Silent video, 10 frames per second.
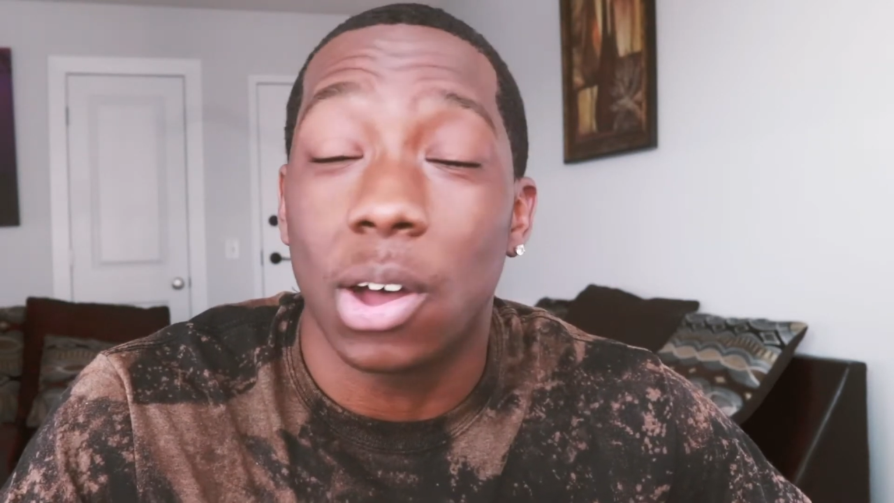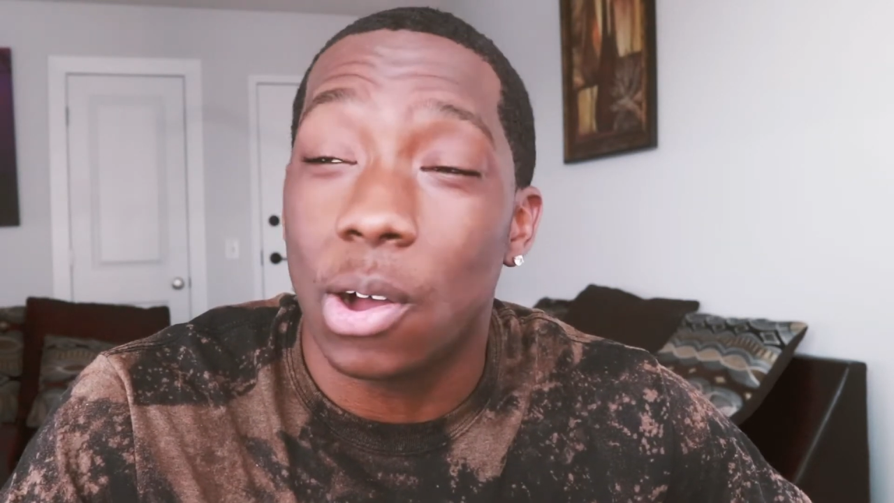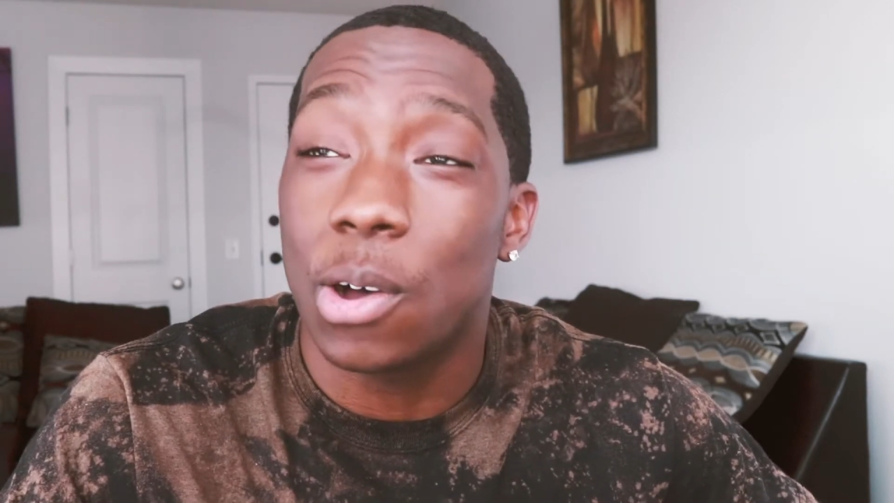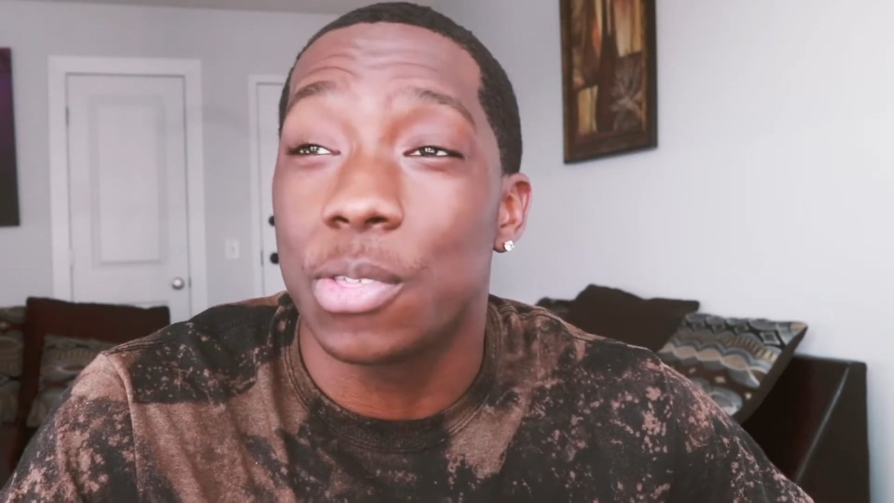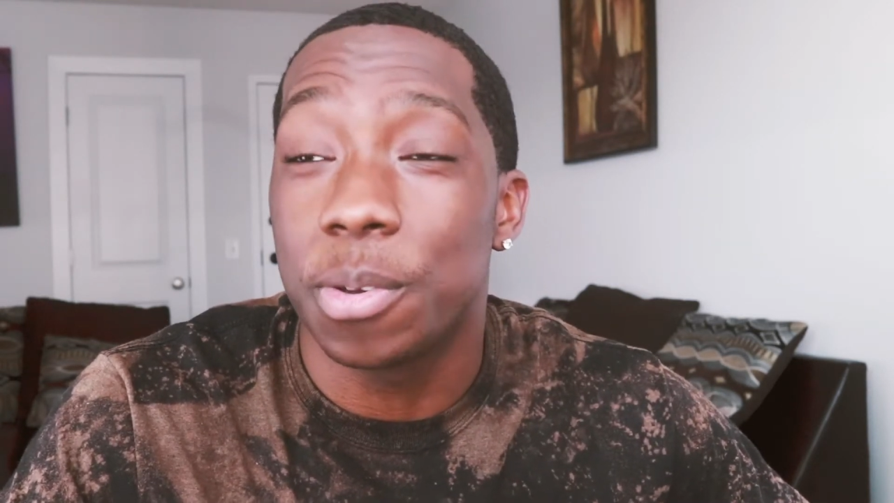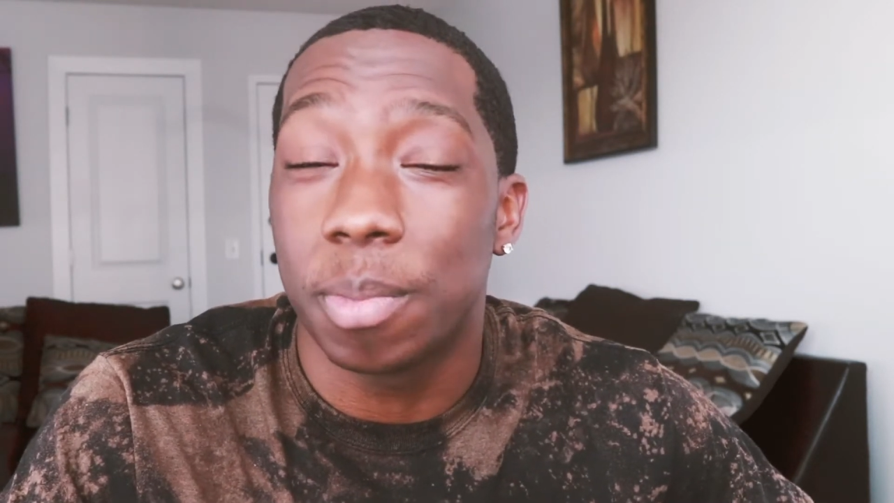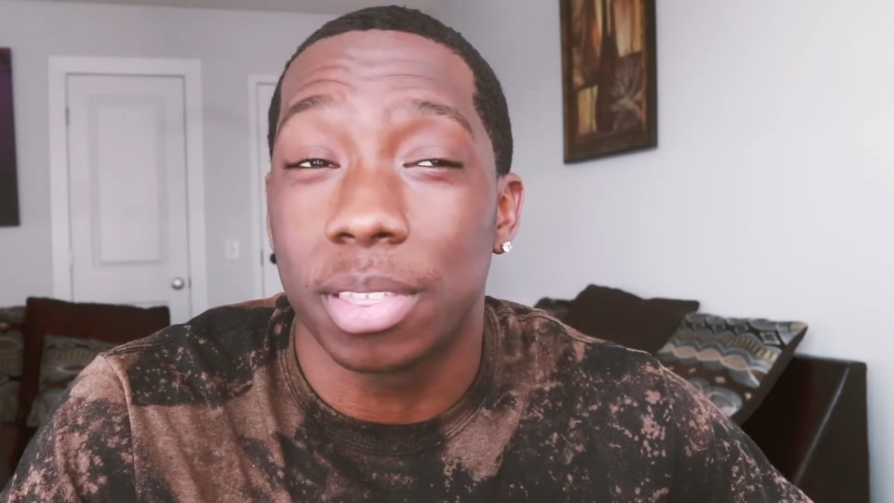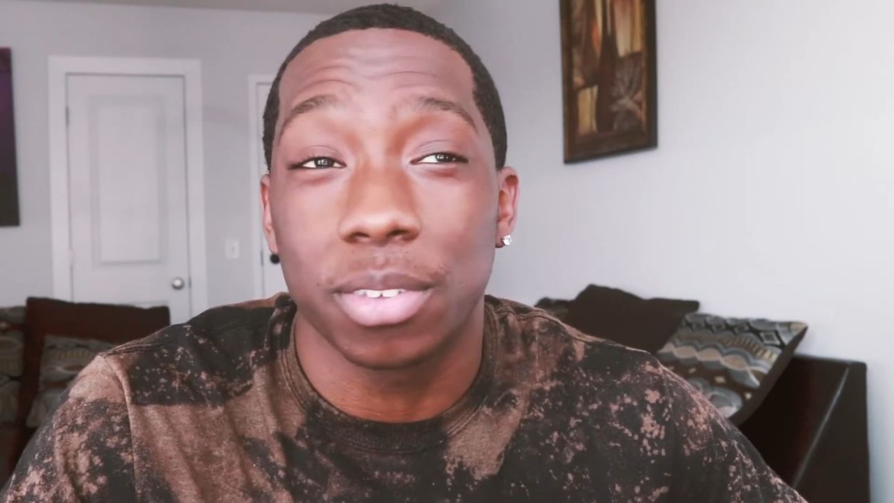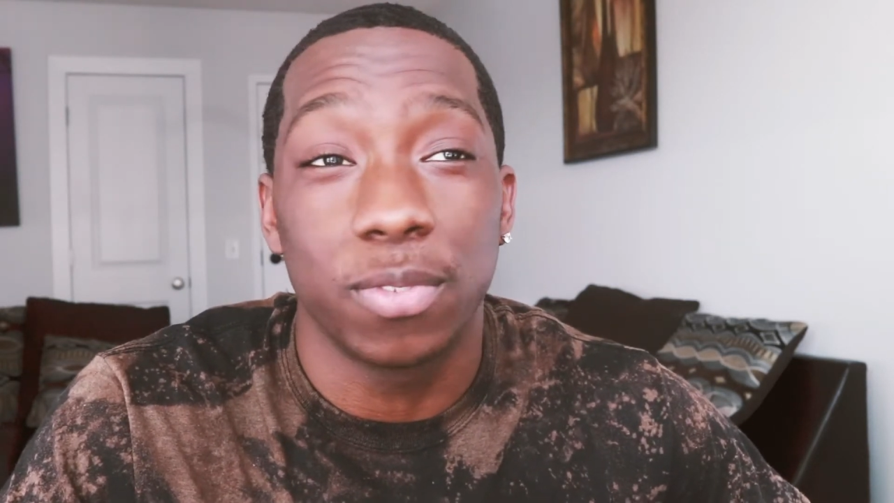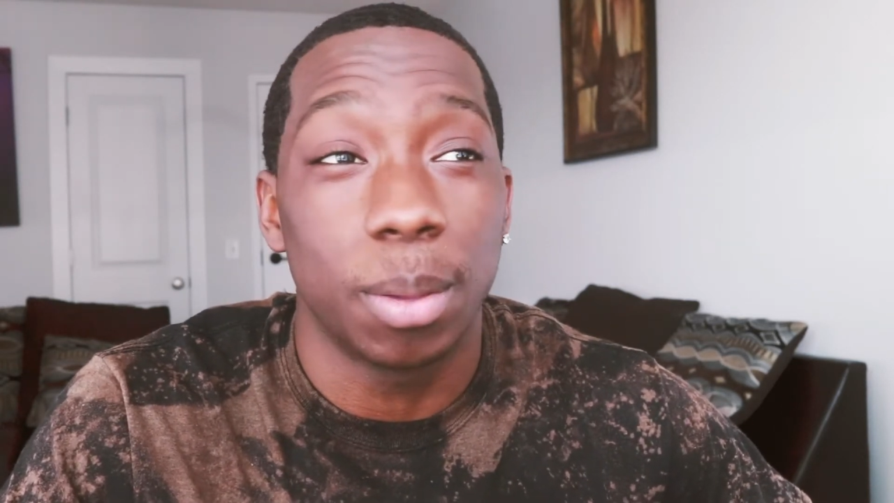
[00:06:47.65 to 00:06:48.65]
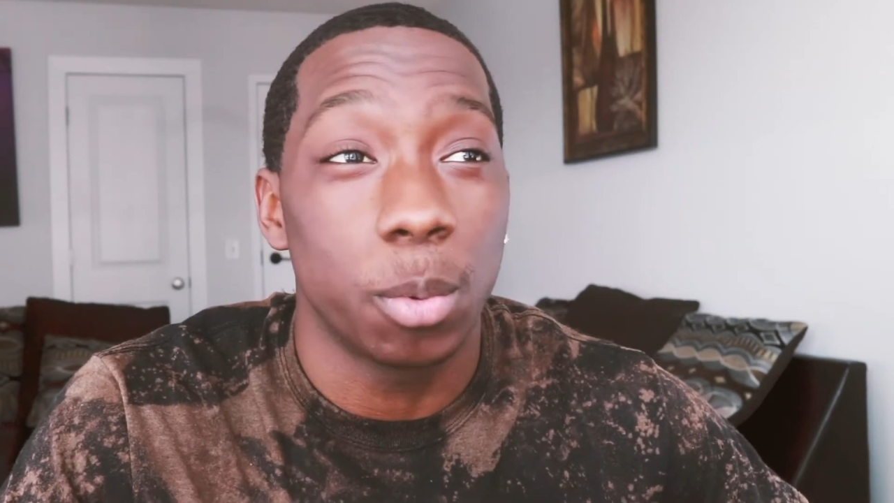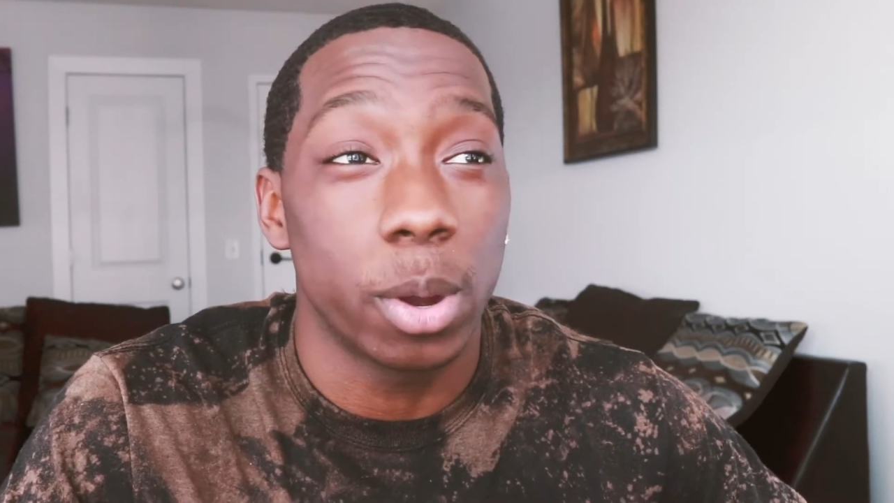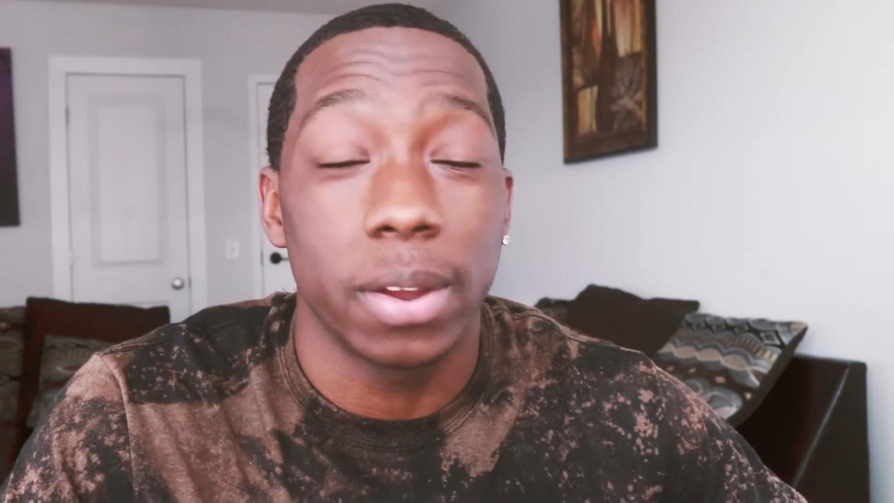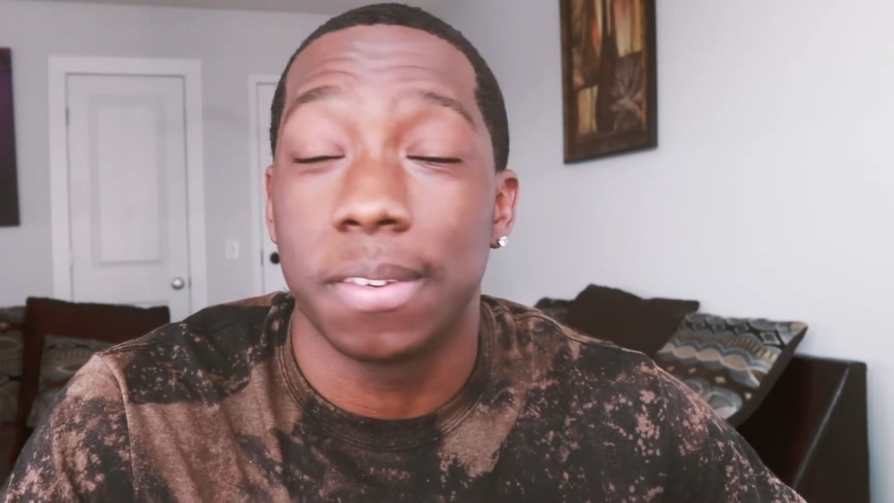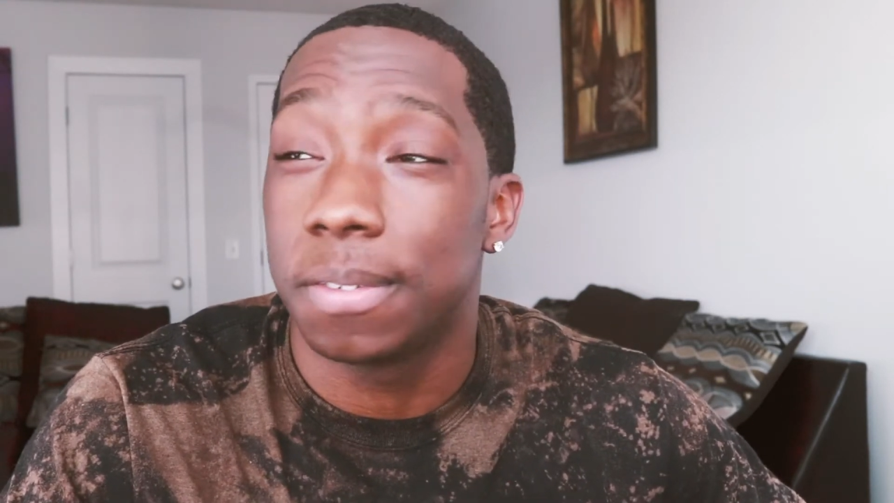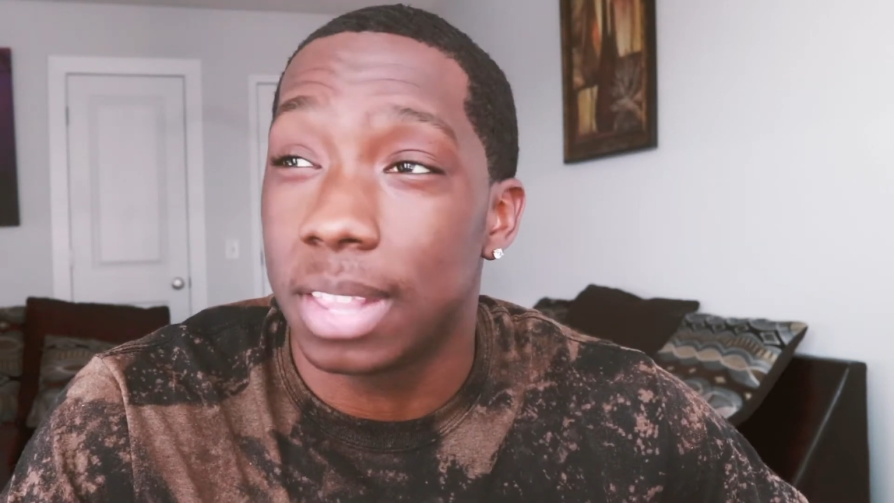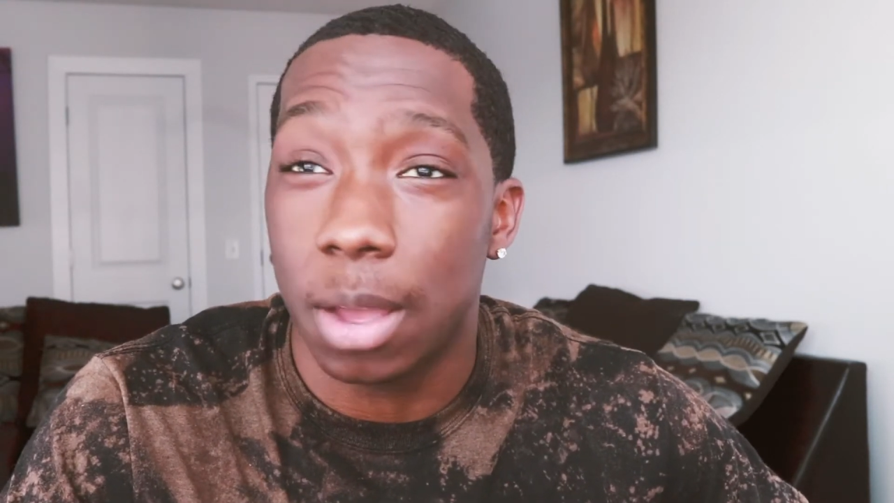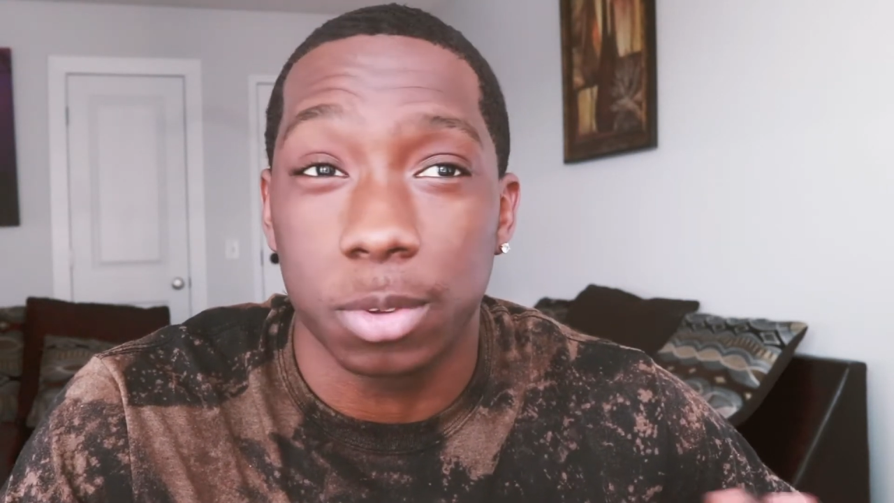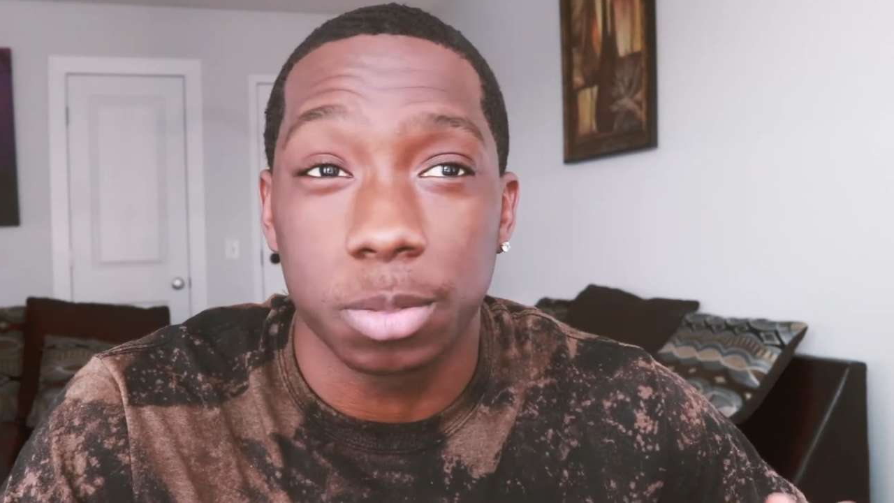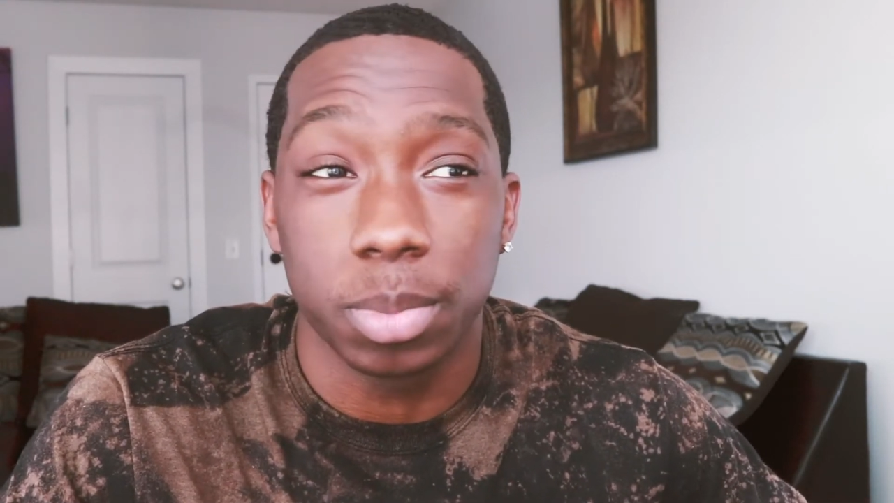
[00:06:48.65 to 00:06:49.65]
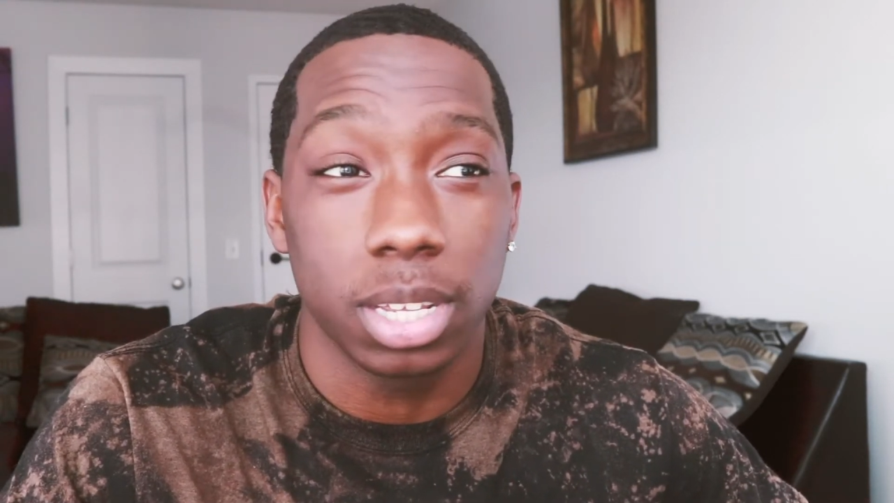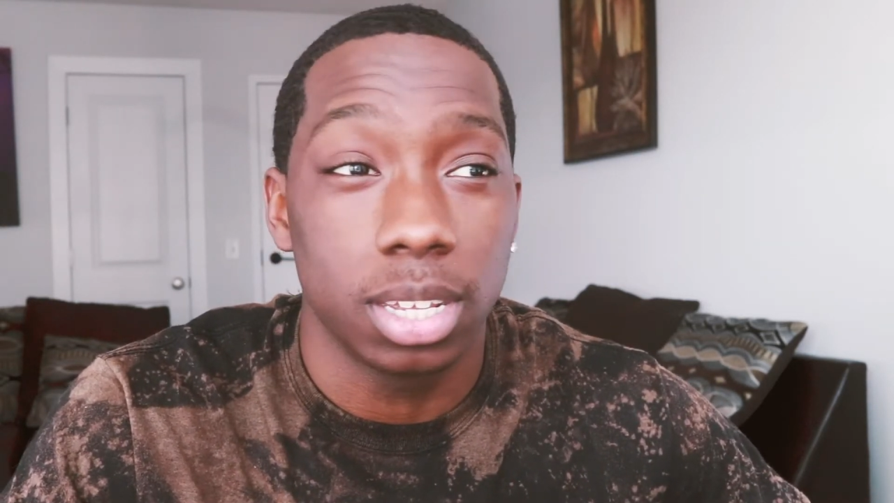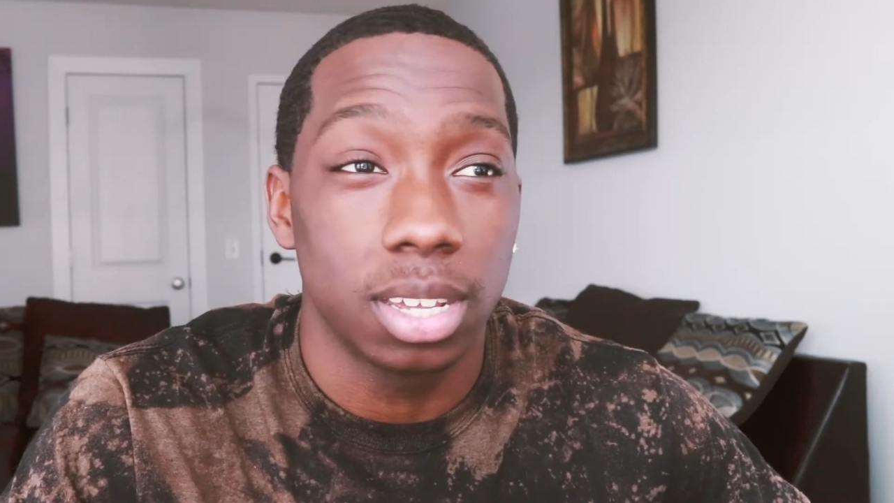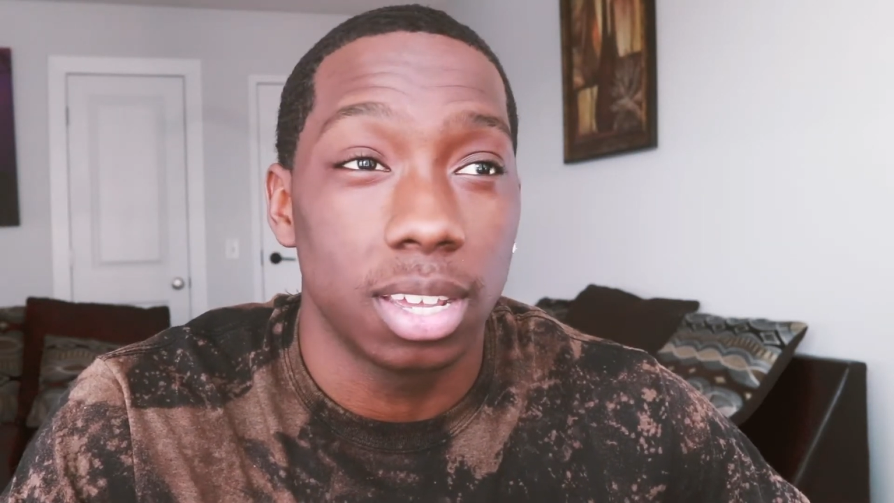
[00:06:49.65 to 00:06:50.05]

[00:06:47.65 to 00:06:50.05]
all the month of February. That was me.